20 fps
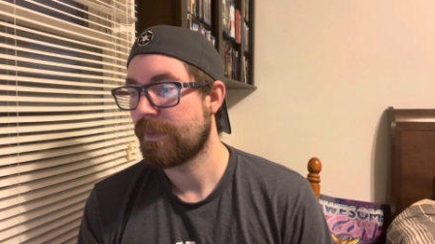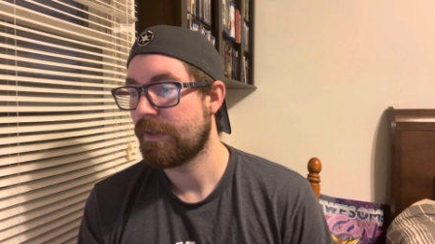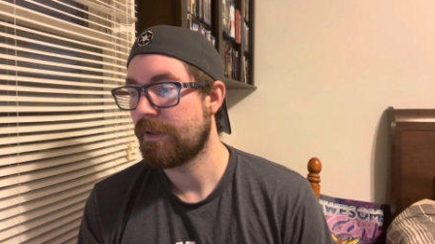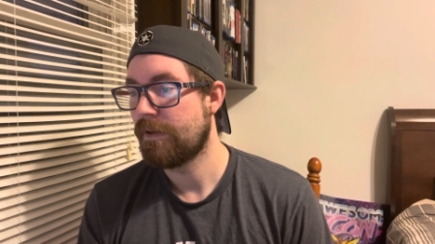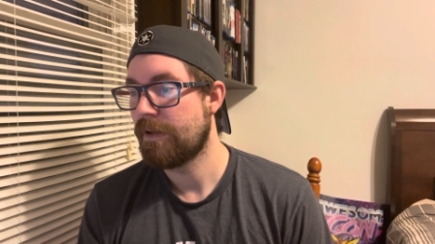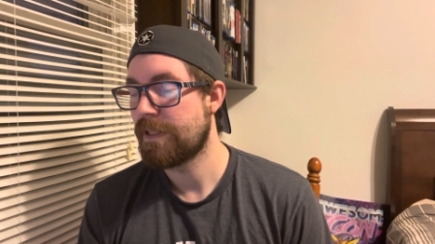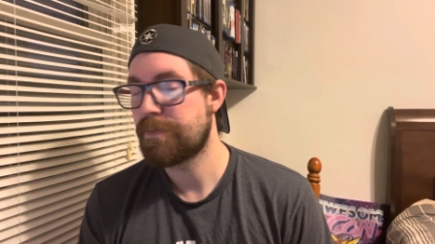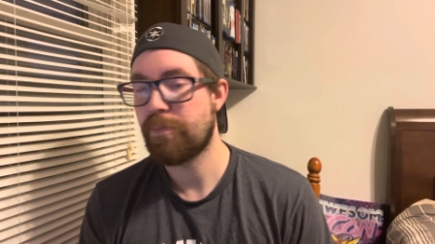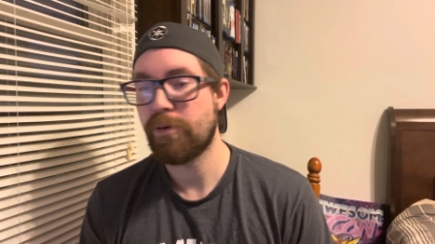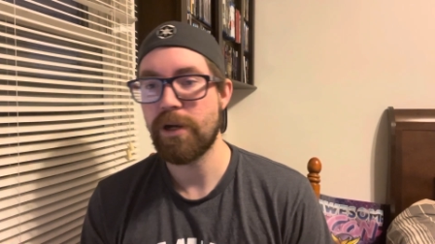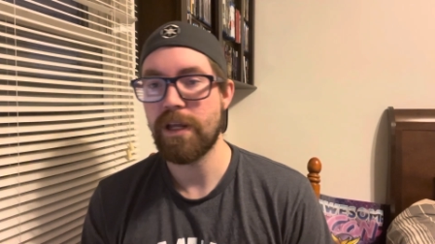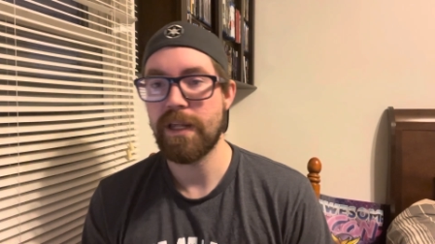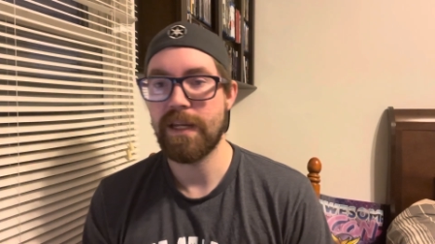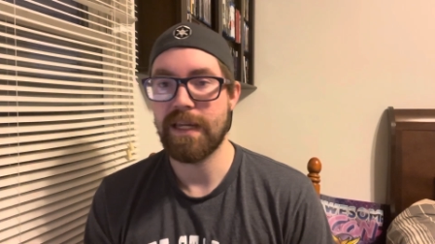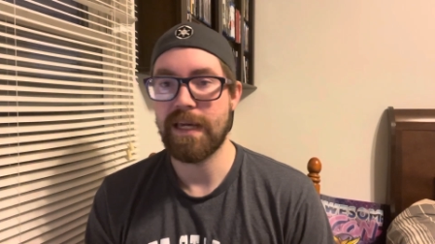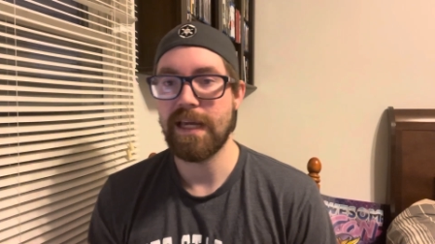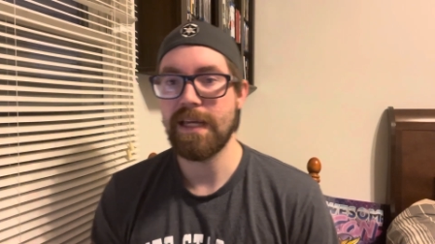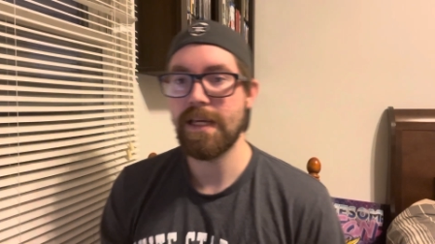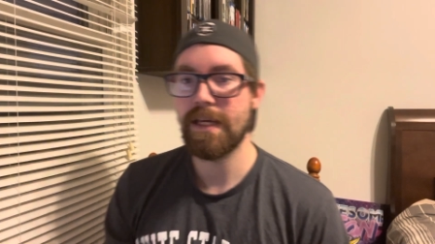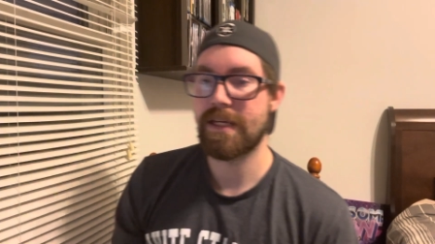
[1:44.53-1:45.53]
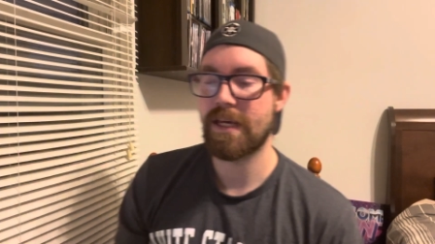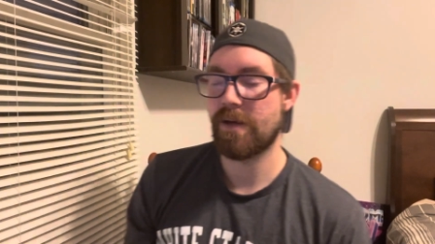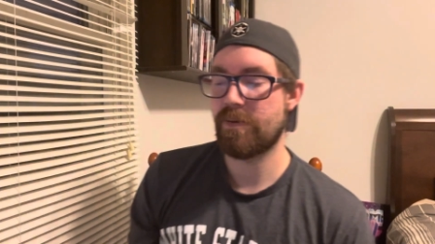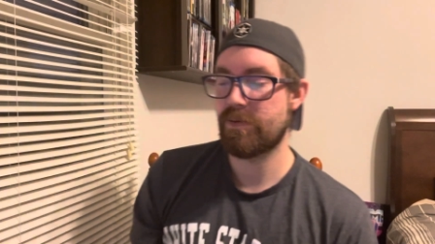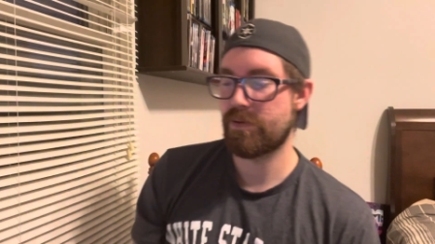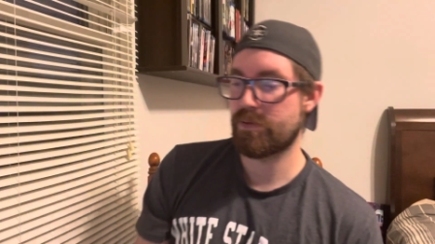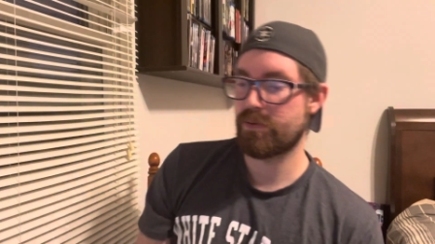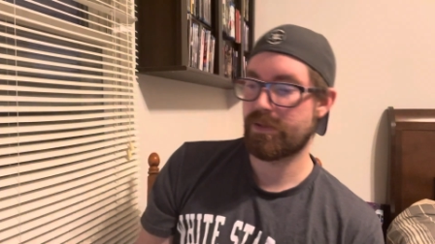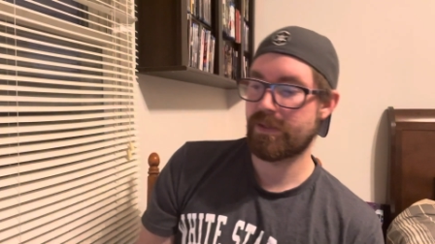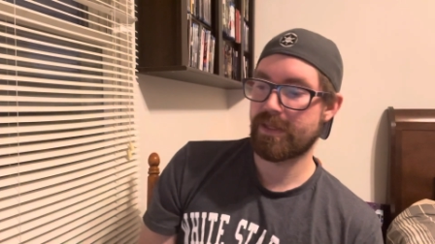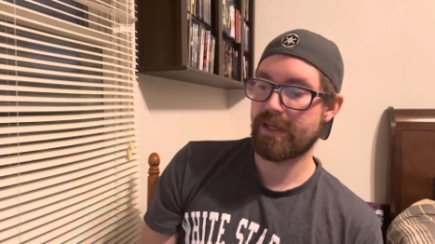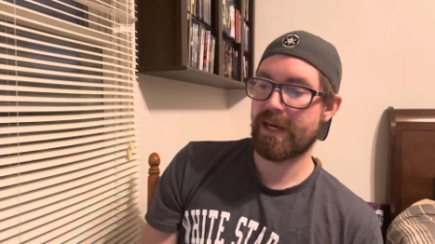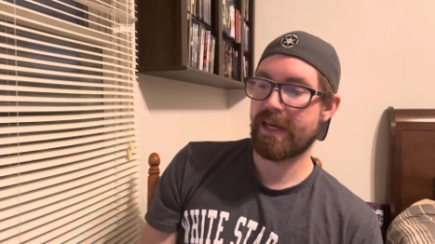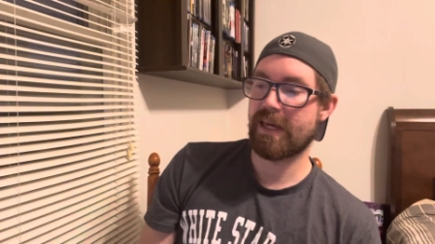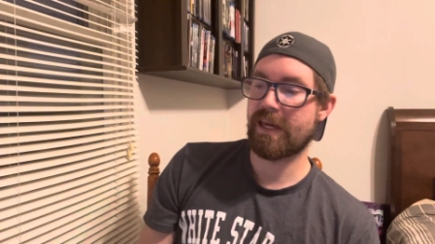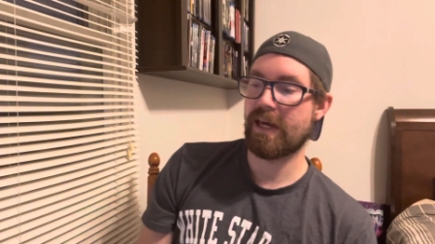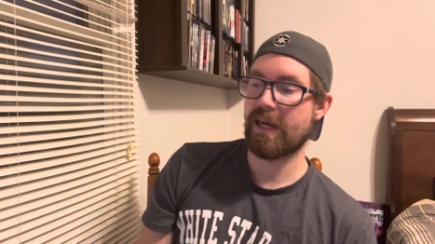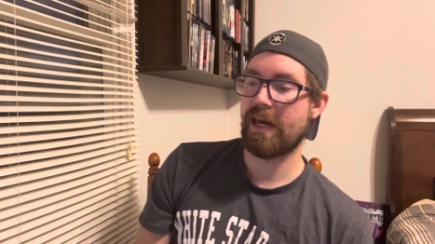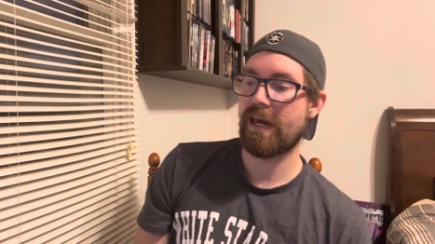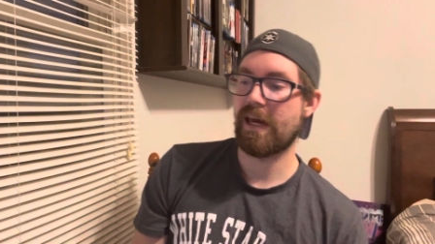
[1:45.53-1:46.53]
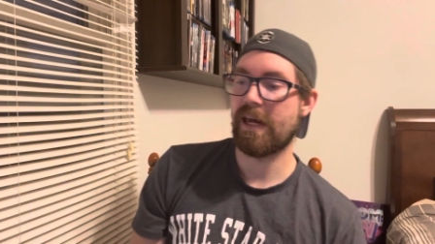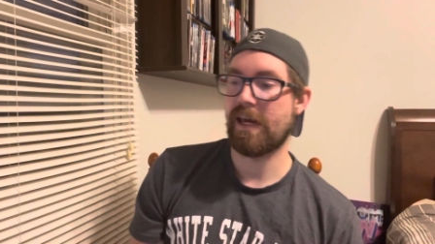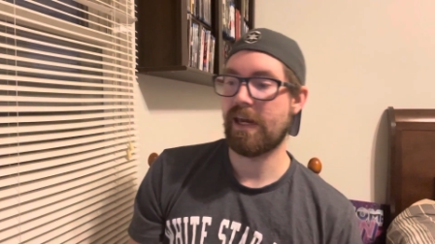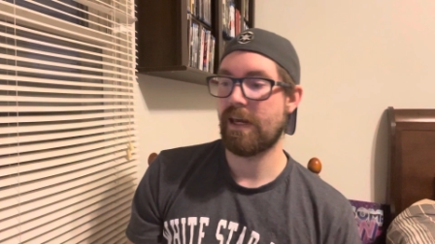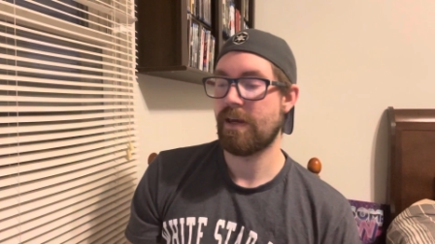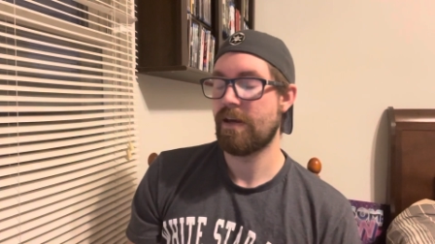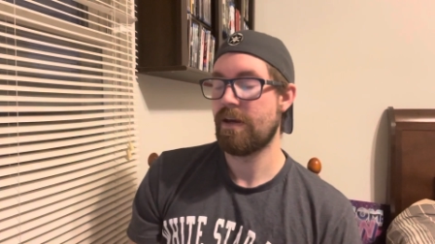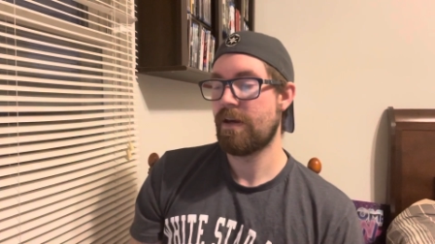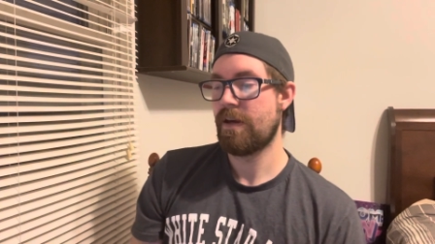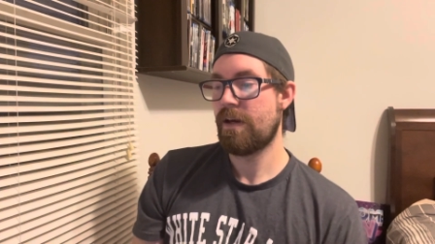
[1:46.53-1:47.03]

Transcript: it's pretty neat. It comes with like it